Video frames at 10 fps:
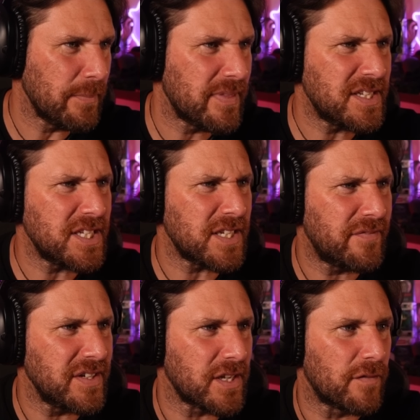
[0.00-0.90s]
But this is a
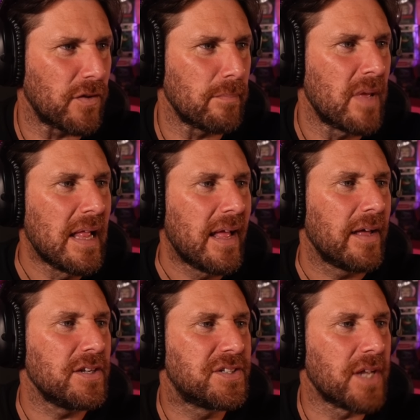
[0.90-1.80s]
video from
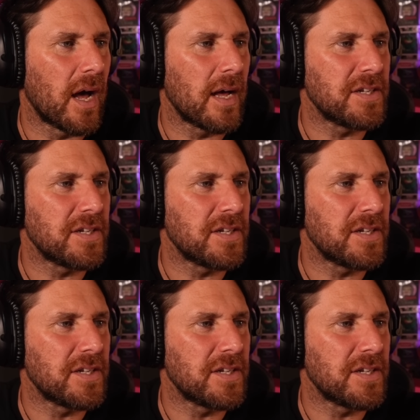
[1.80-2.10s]
uh,